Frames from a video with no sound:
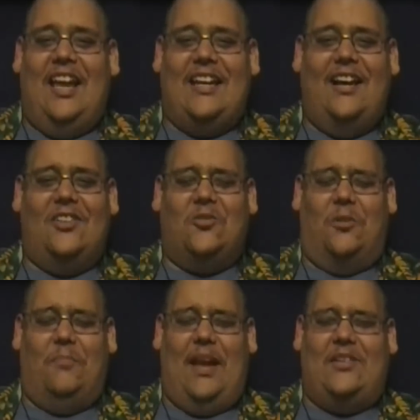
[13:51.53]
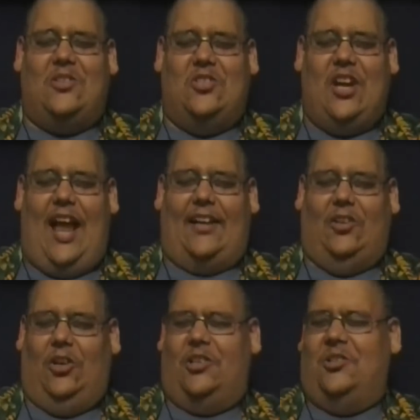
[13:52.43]
kind of sort of makes Jack
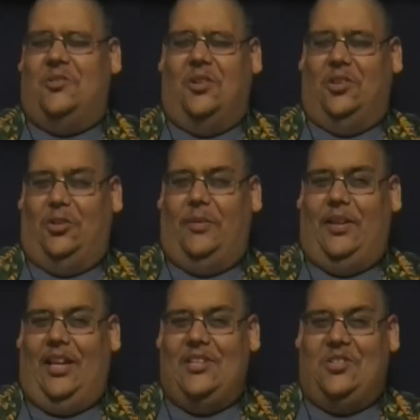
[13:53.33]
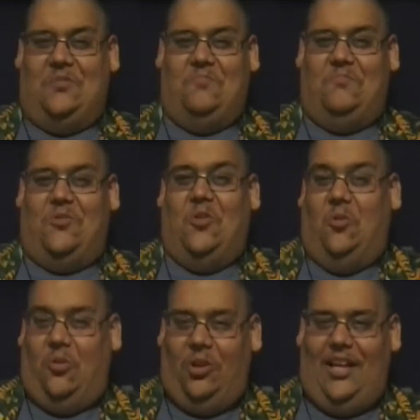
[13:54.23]
look a little bit less
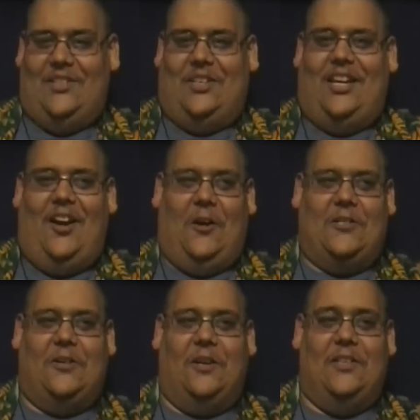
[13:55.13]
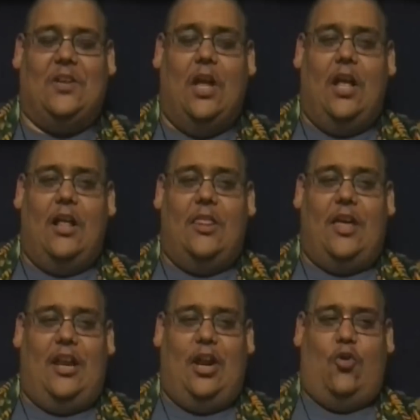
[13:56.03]
cool as a character. Is
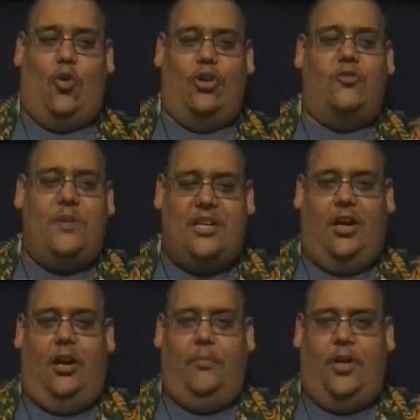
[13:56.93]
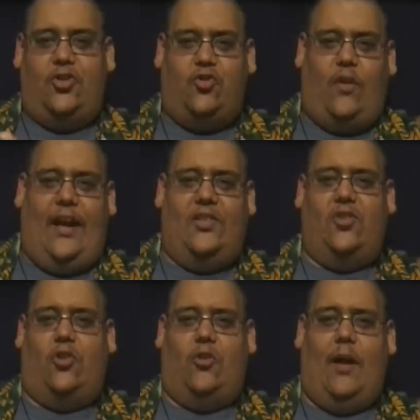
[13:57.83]
that in order to become a
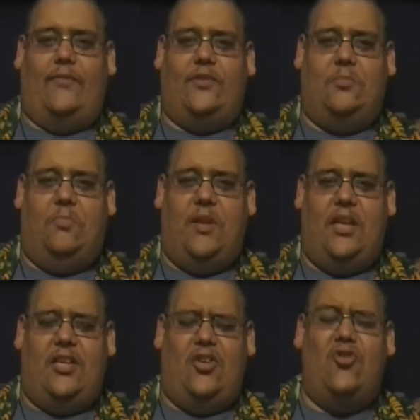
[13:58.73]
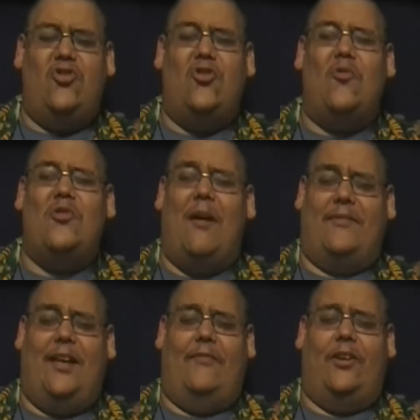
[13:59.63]
Trancer, you have to
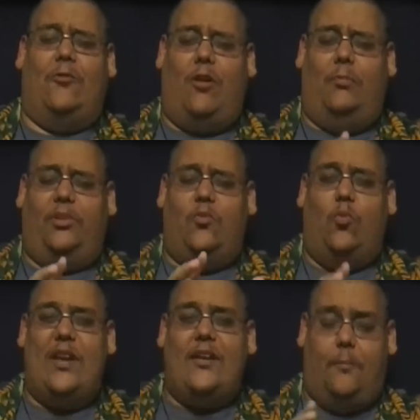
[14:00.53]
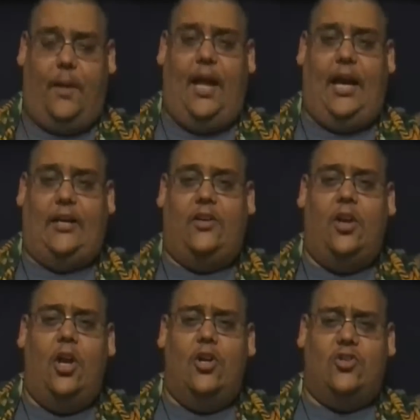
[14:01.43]
have an incredibly weak mind,
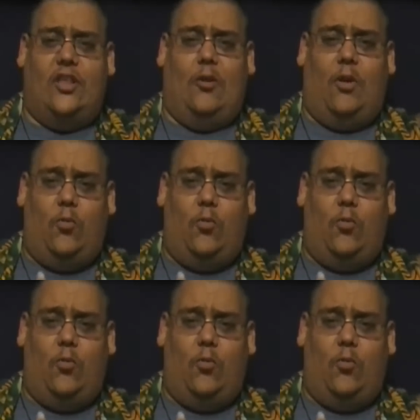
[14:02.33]
so that way